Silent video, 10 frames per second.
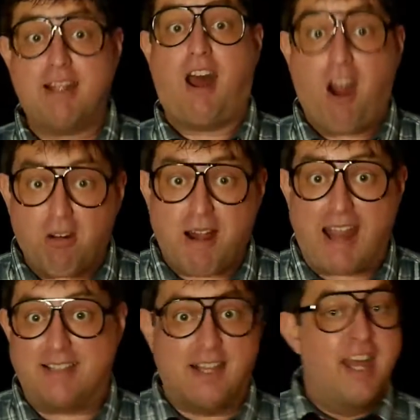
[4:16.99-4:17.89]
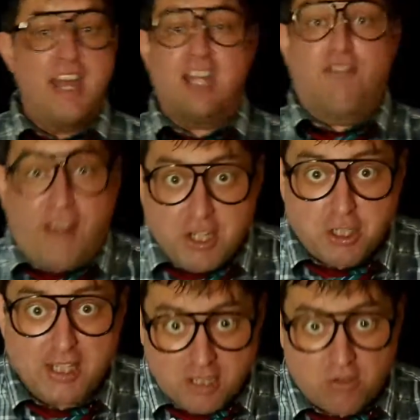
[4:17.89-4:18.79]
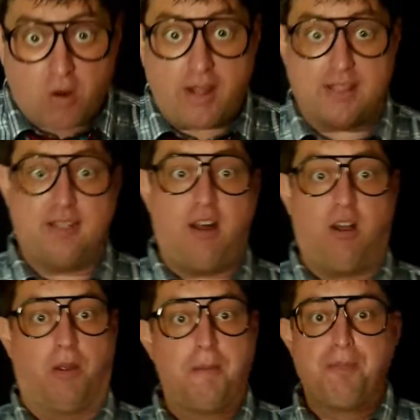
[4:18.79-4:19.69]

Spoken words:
our rights and eventually destroy us all.